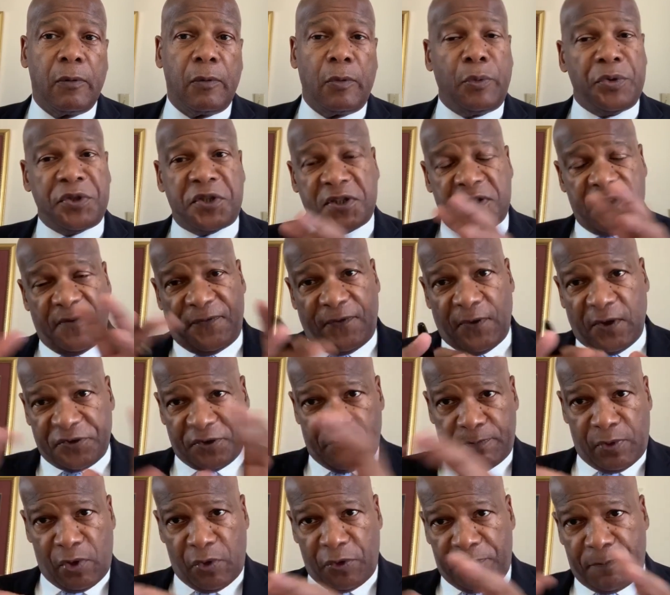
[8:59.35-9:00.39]
which is the fault
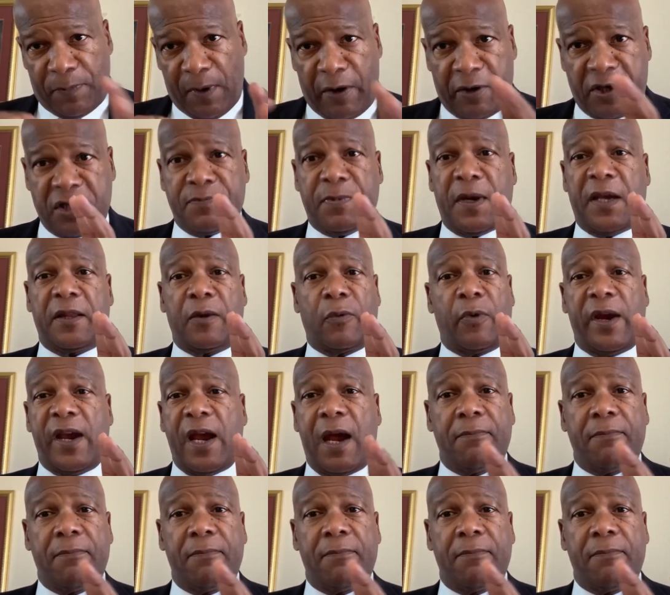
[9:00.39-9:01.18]
of both parties, by the way.